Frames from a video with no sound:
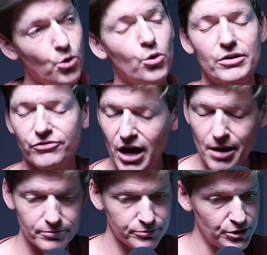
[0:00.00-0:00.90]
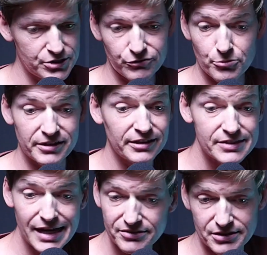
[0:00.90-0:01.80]
Or if I'm preaching from
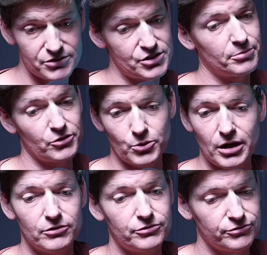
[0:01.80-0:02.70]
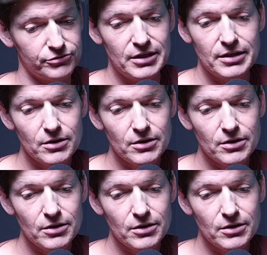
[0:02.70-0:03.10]
Ecclesiastes chapter 12,